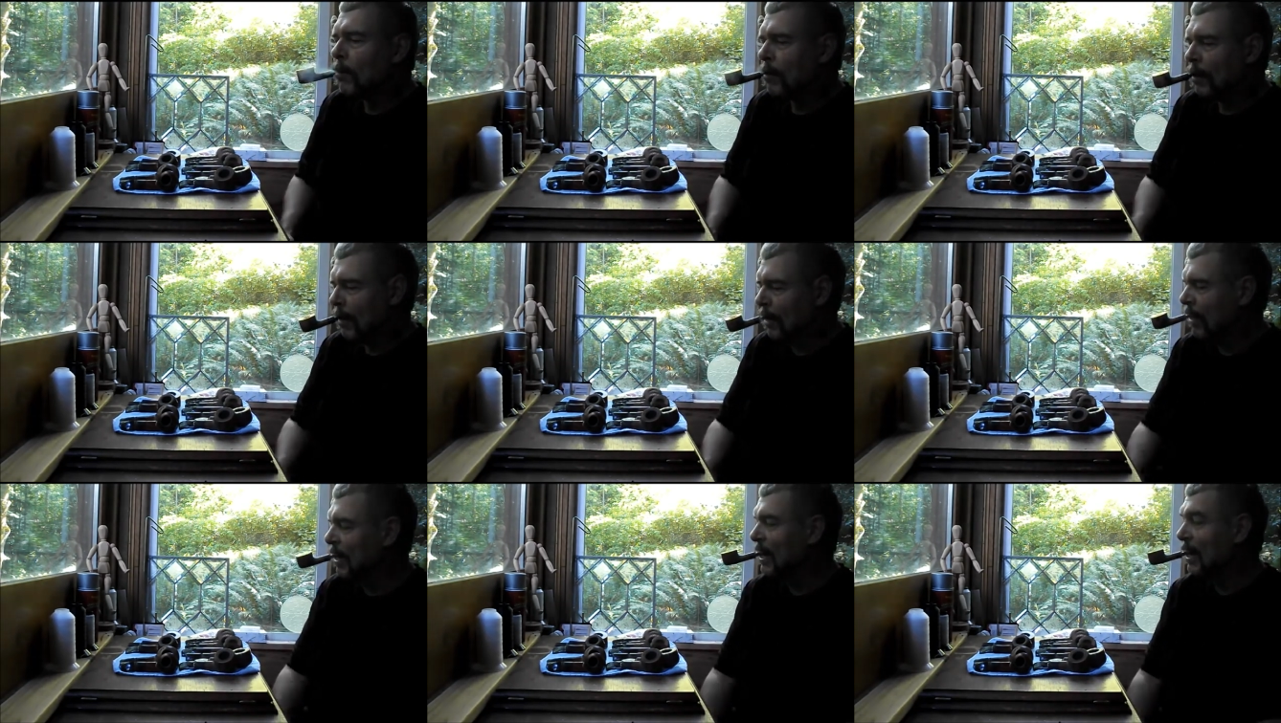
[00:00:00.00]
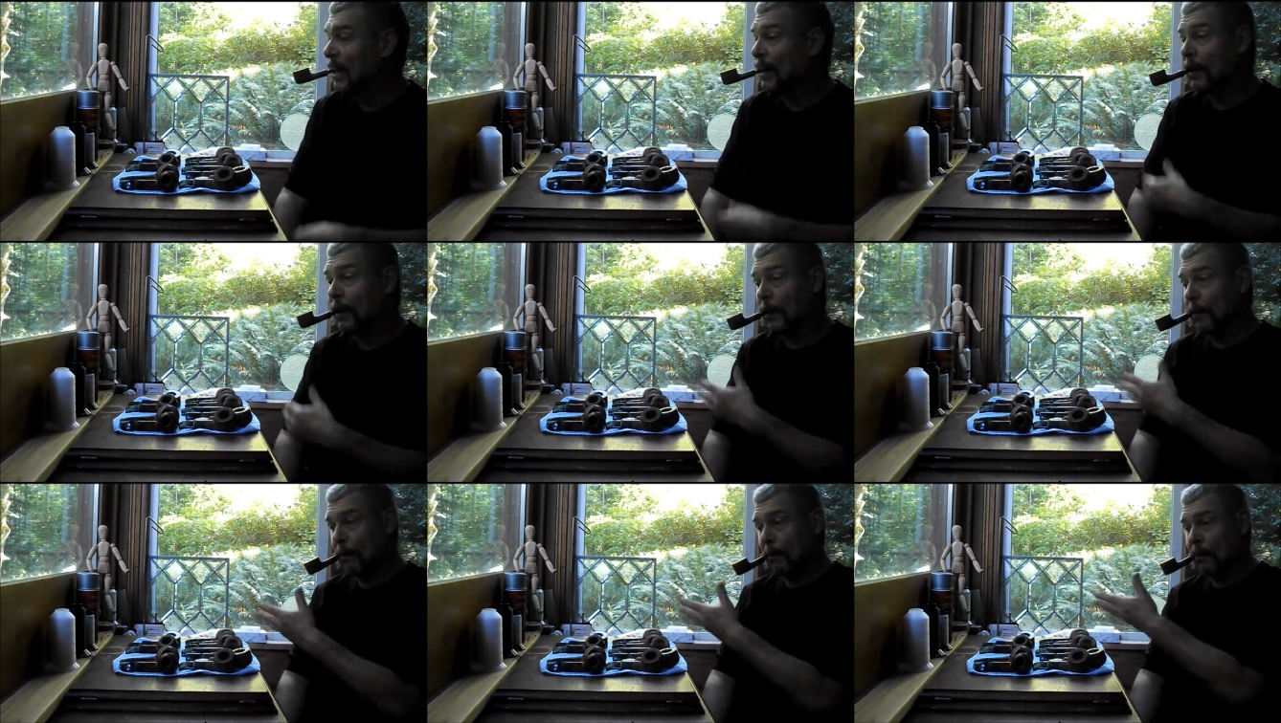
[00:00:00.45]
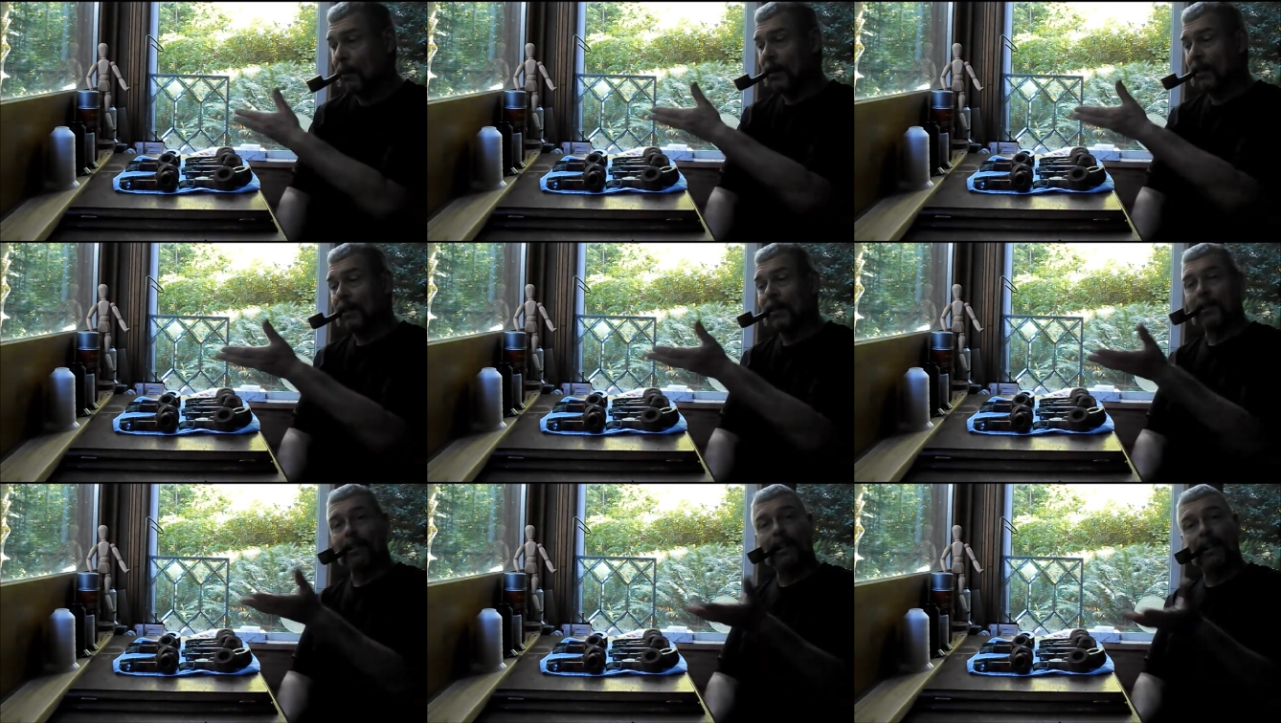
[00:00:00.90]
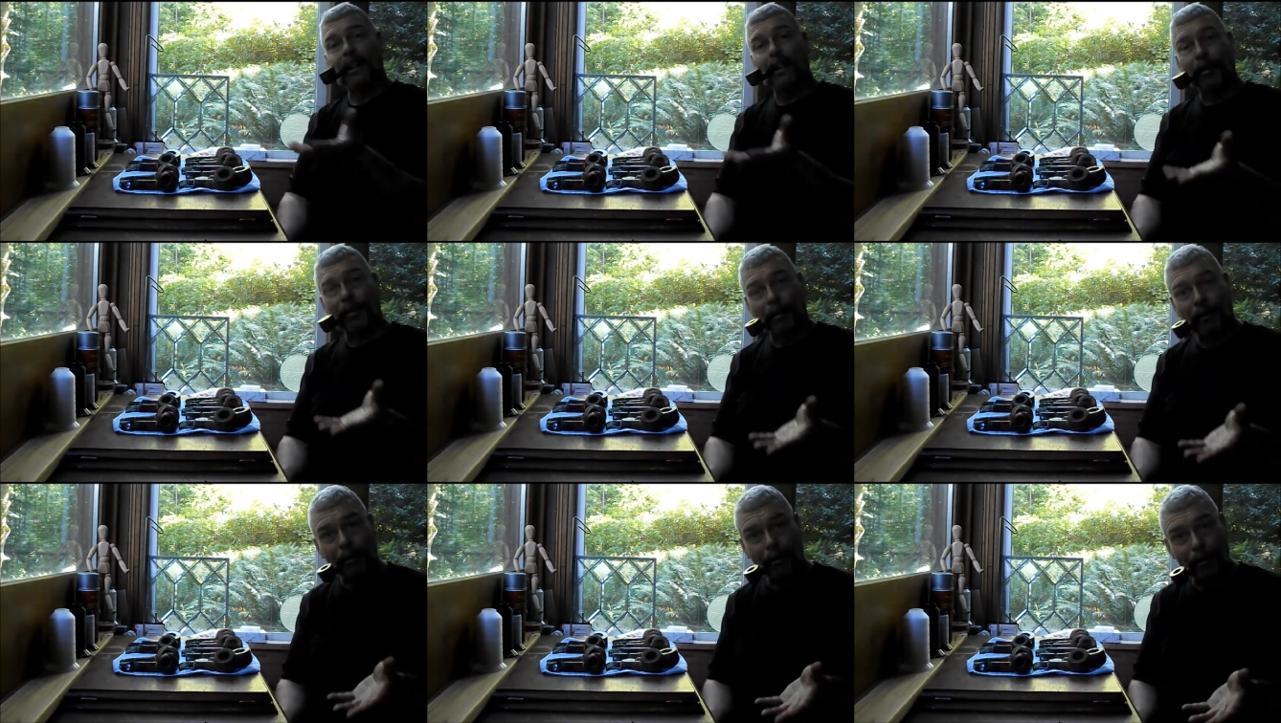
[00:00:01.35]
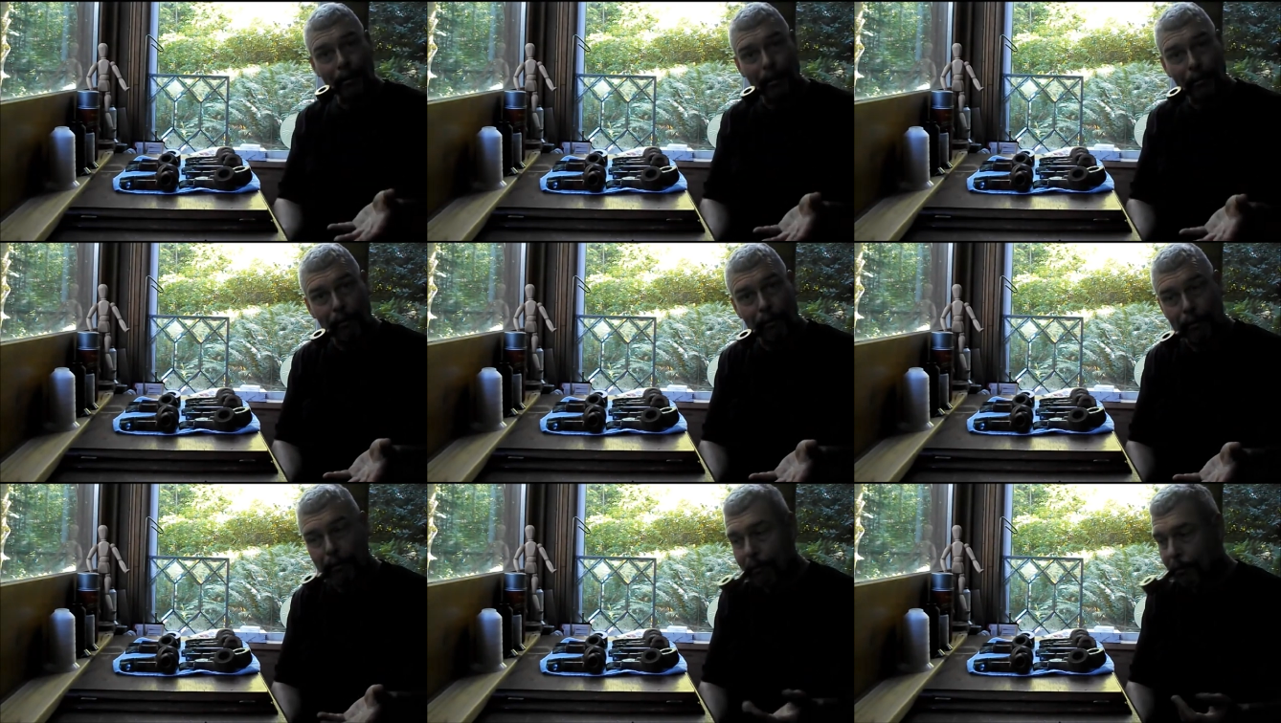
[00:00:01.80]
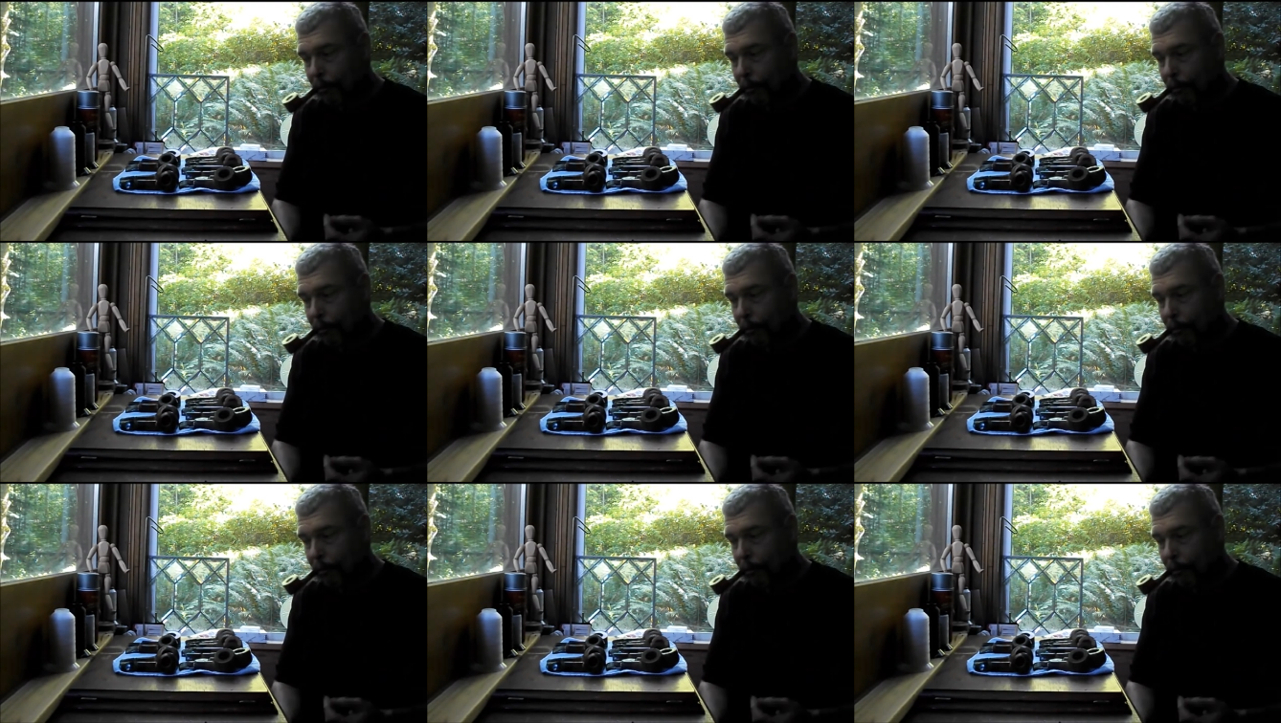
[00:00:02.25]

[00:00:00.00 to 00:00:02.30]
and you end up with a little herd of